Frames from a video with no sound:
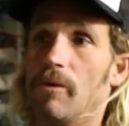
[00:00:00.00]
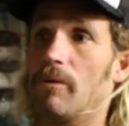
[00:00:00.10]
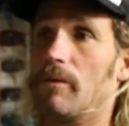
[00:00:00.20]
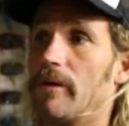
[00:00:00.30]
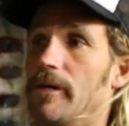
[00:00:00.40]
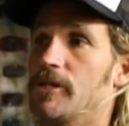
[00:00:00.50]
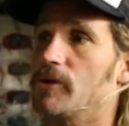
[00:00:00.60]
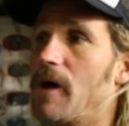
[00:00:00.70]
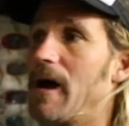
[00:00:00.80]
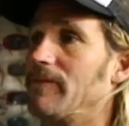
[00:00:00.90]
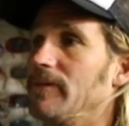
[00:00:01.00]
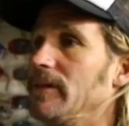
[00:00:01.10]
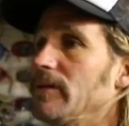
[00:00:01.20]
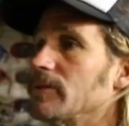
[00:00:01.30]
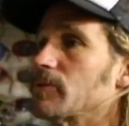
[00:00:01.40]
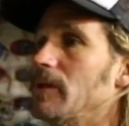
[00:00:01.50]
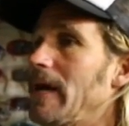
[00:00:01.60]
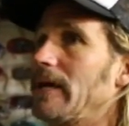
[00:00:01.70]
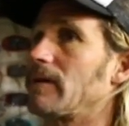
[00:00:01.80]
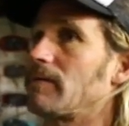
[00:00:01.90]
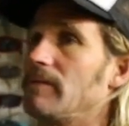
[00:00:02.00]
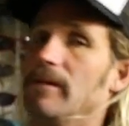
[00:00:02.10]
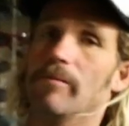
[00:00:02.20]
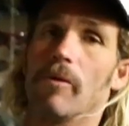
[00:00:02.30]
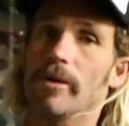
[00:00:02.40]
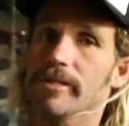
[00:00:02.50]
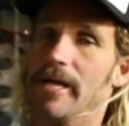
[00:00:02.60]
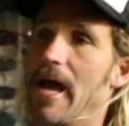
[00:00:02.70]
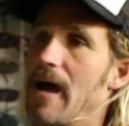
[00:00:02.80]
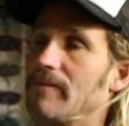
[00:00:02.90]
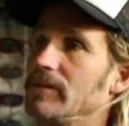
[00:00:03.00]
or a Schroff, and those were like the boards to have.